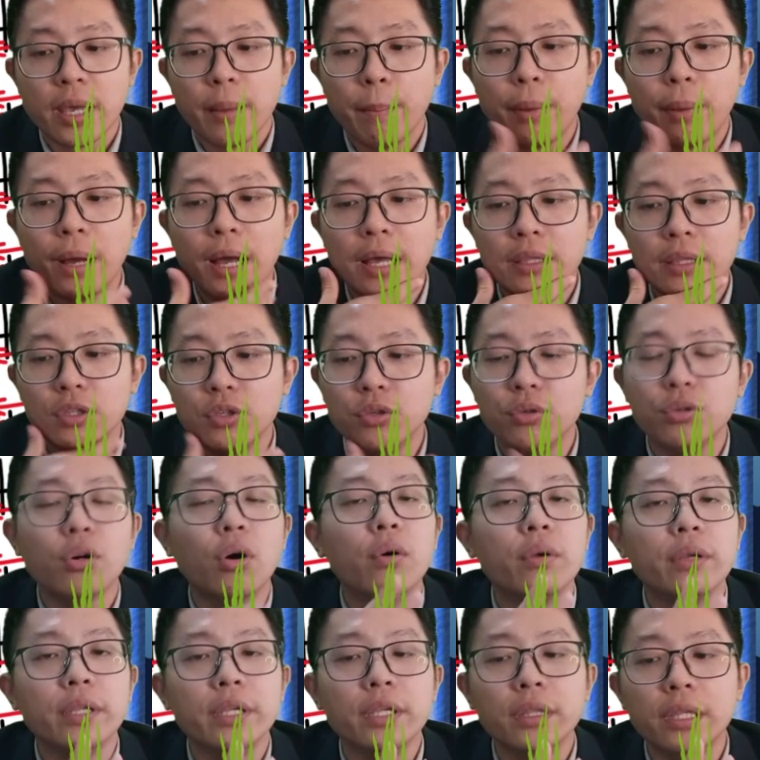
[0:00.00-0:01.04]
But you
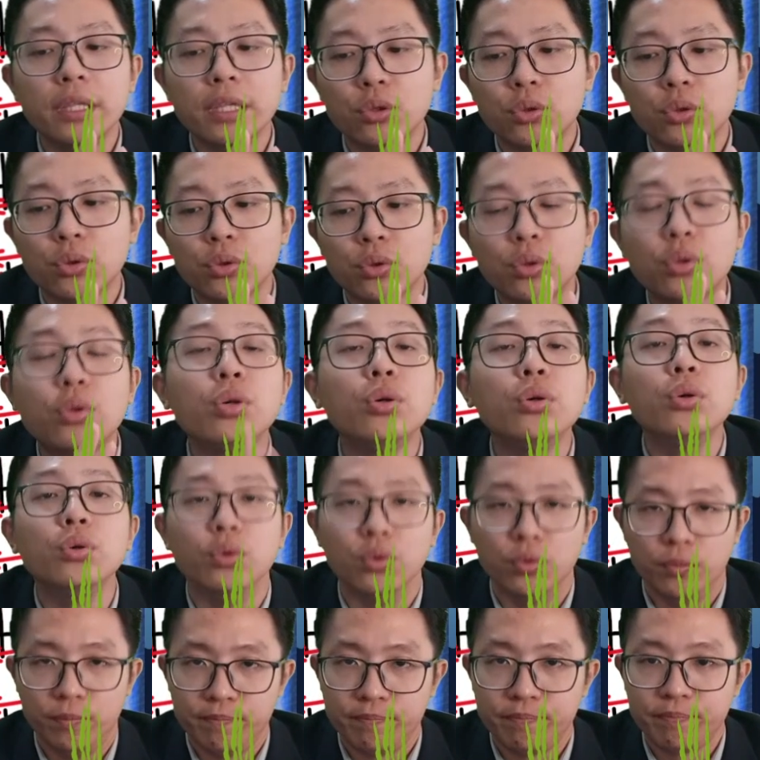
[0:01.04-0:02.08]
only need
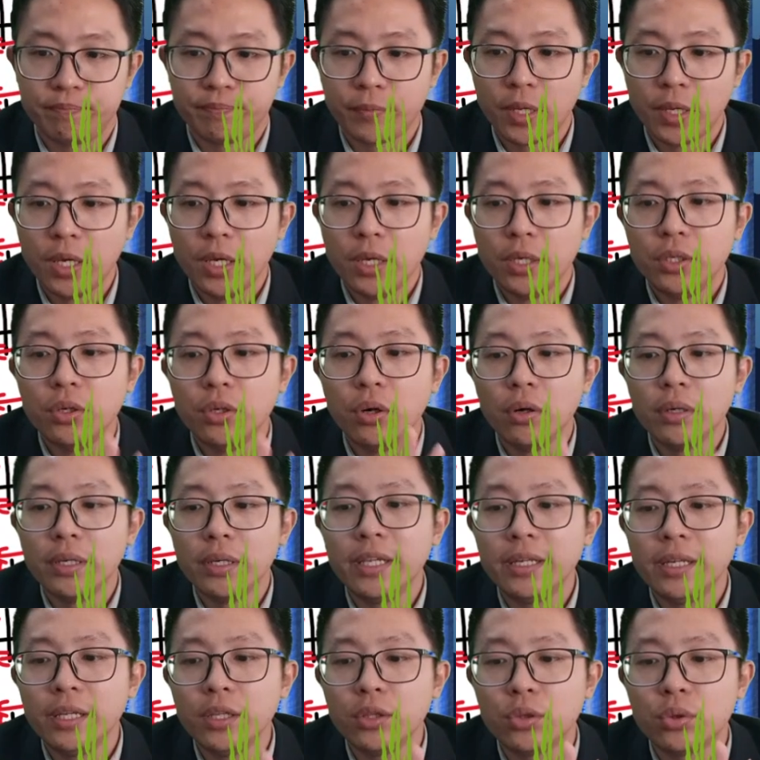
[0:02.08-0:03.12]
two. You
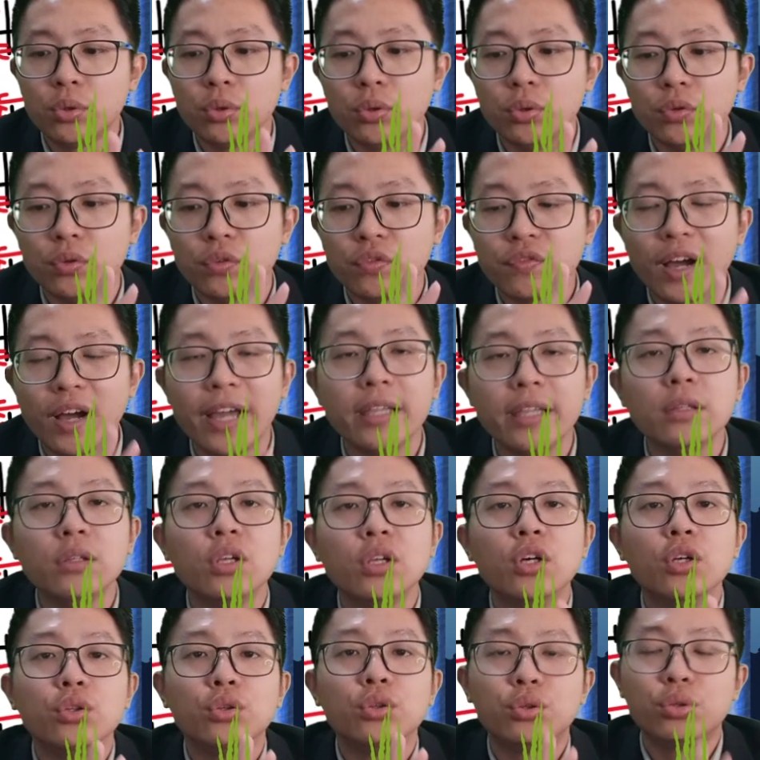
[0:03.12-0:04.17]
only need to find
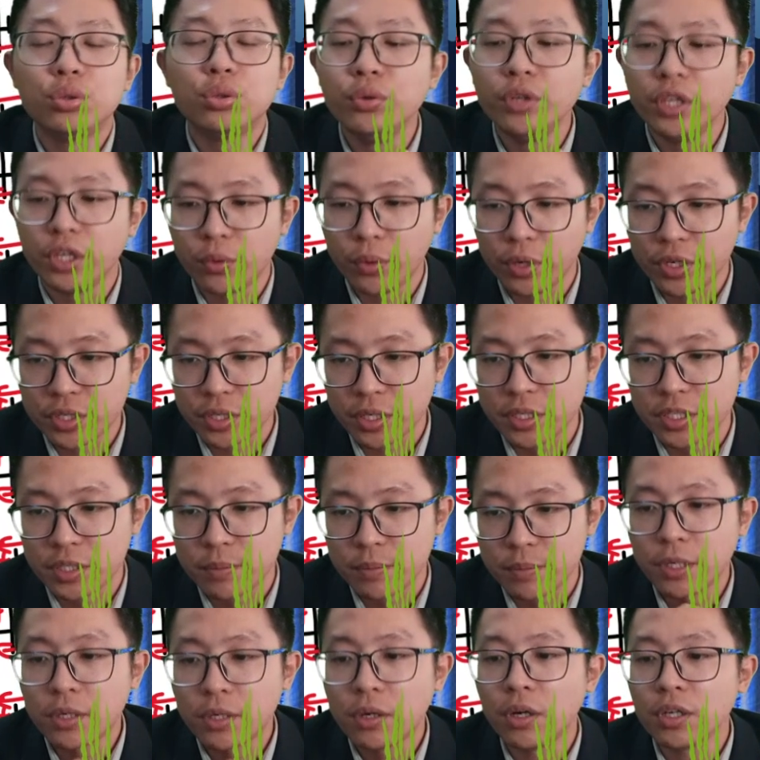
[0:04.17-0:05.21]
two equations
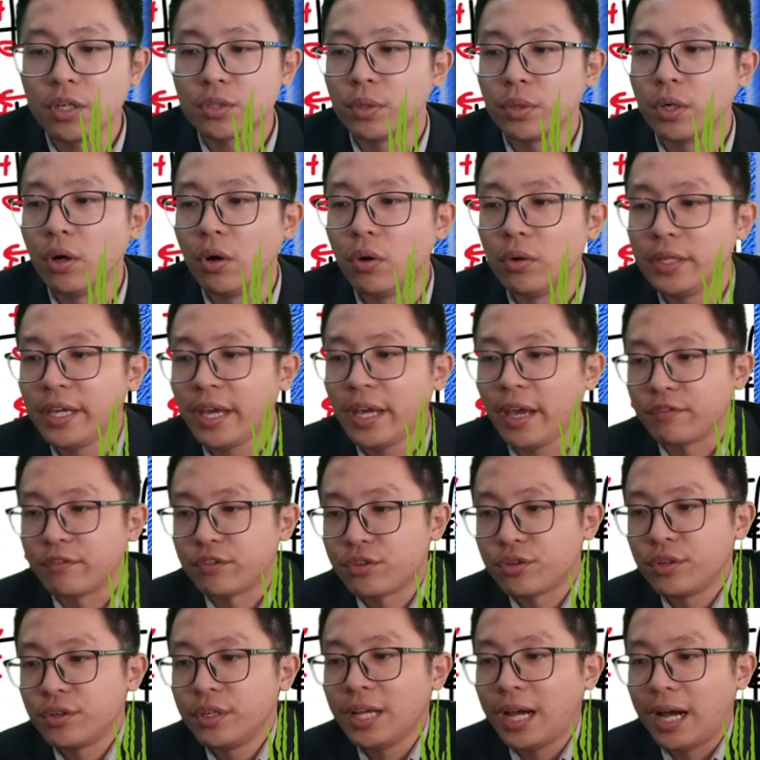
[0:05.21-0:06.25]
because we only have
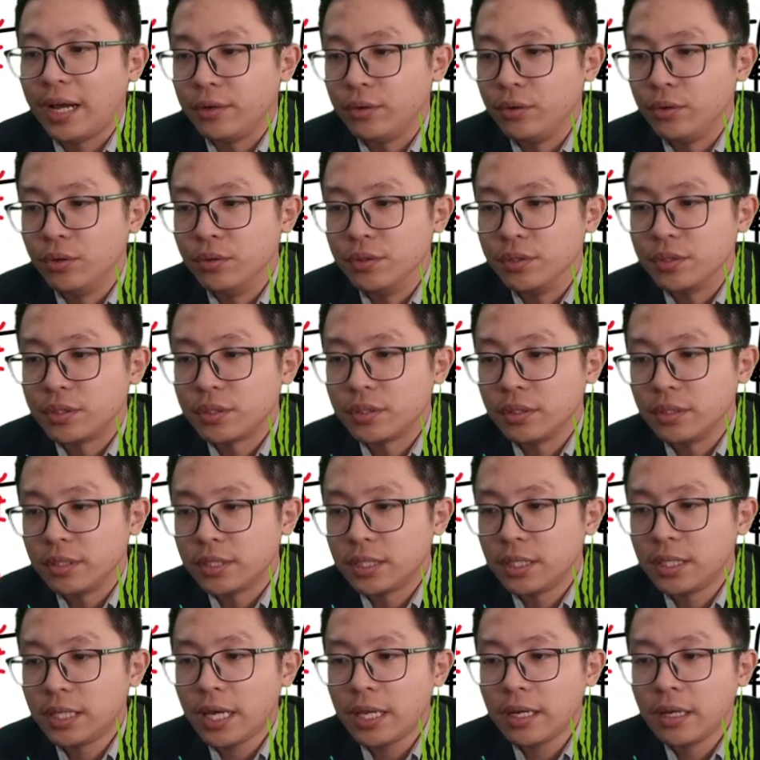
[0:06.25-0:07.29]
three unknowns. You
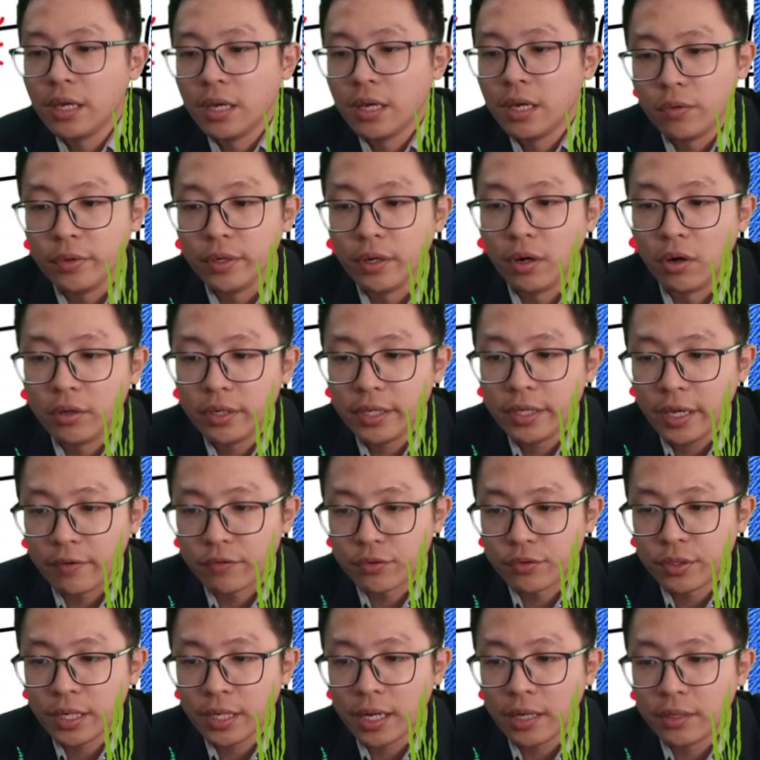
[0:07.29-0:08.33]
see that? We only
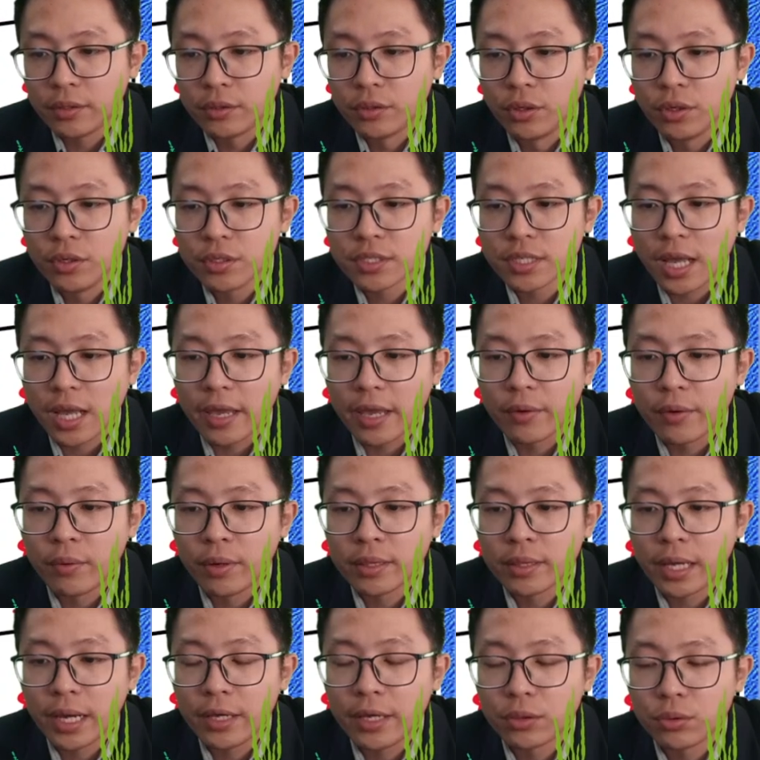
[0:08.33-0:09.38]
have three unknowns,
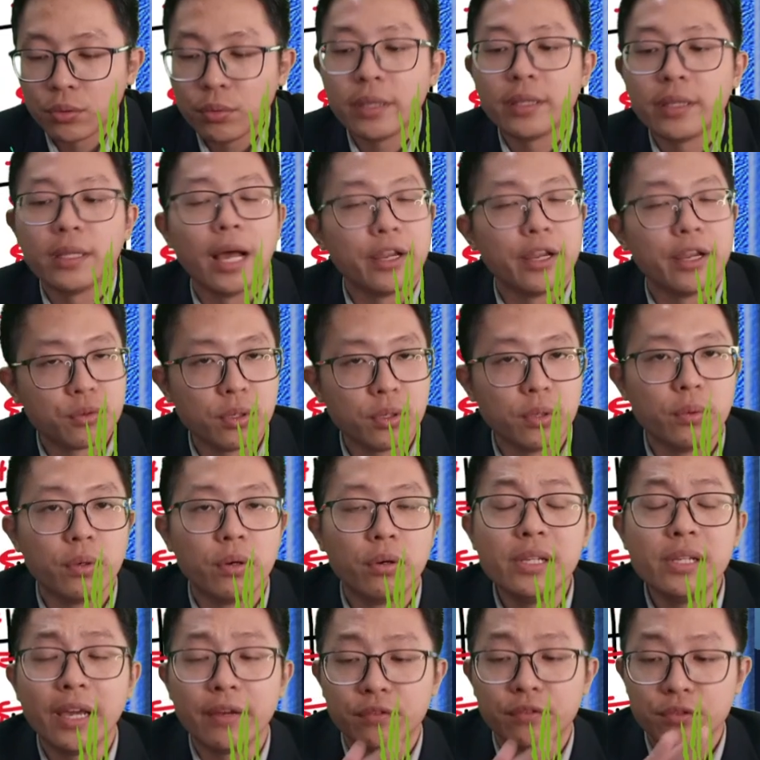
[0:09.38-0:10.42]
I1, I2, and I3. We
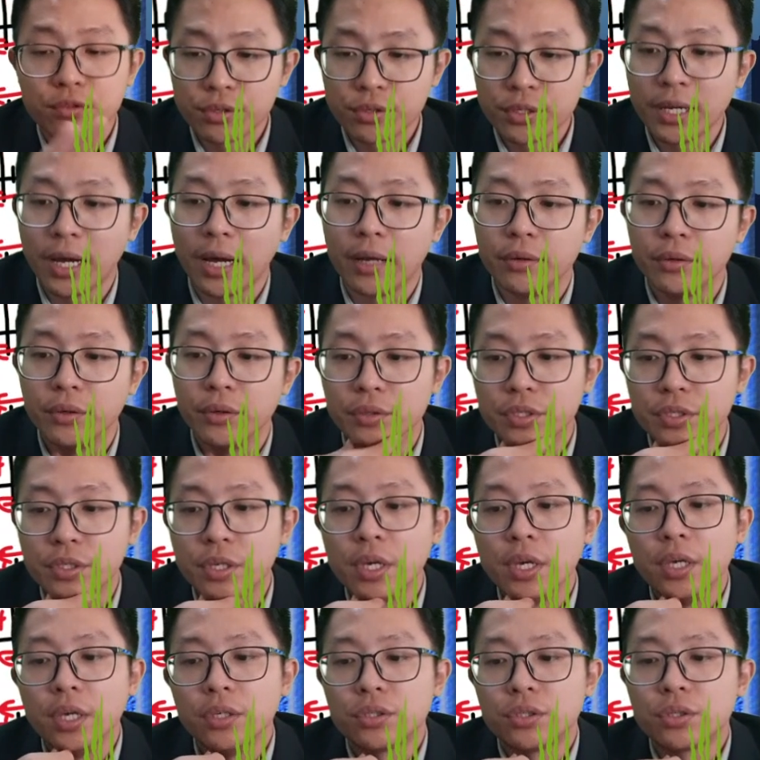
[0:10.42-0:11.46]
only have three unknowns.
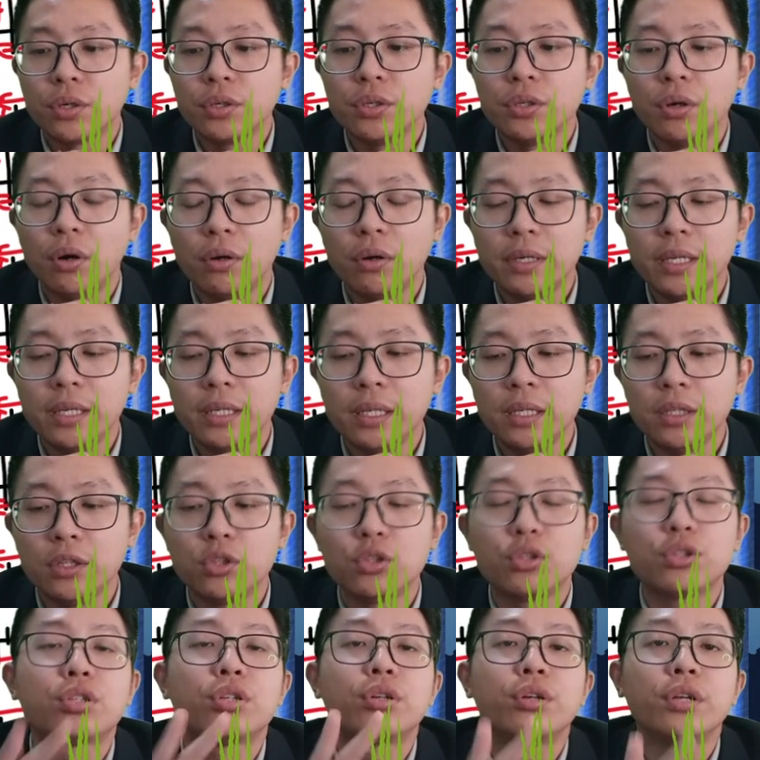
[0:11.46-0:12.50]
So you only need
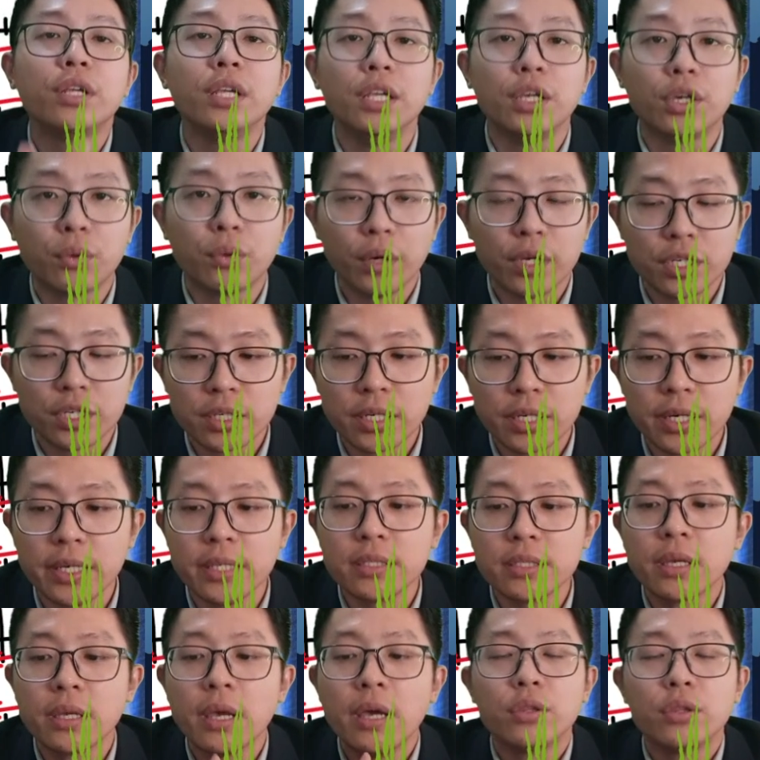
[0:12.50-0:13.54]
three
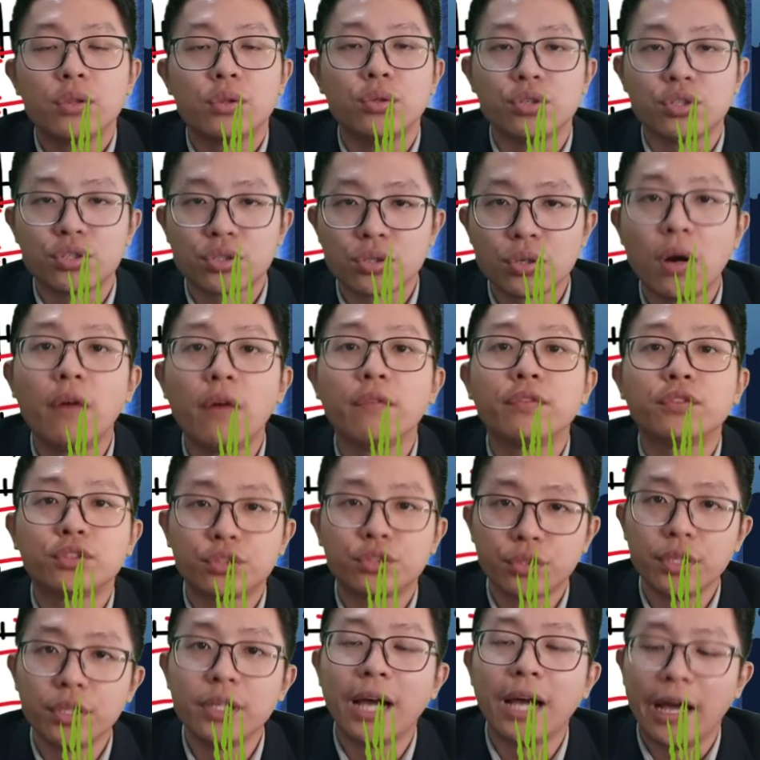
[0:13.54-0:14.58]
equations to solve
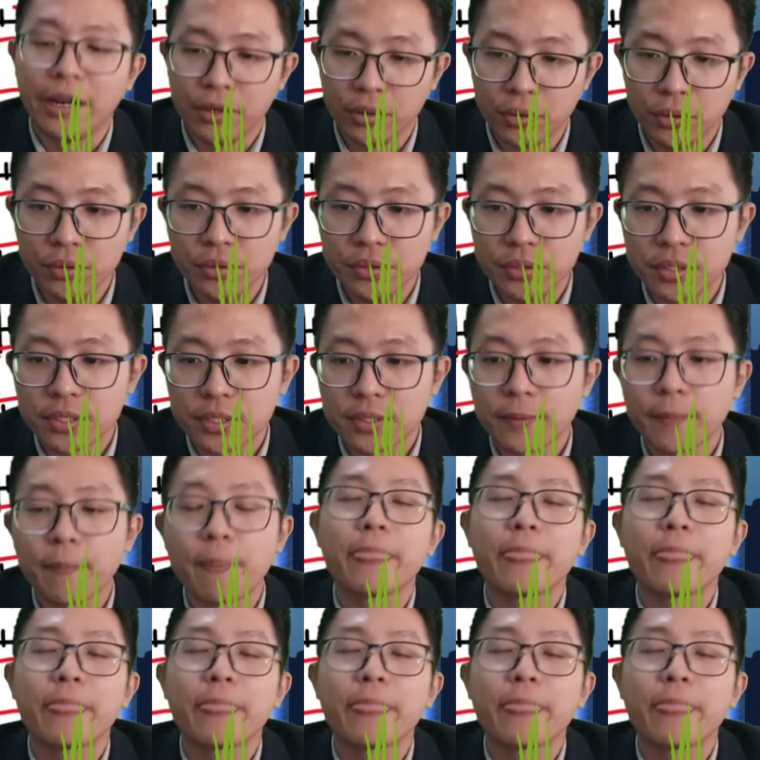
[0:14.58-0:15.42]
three unknowns.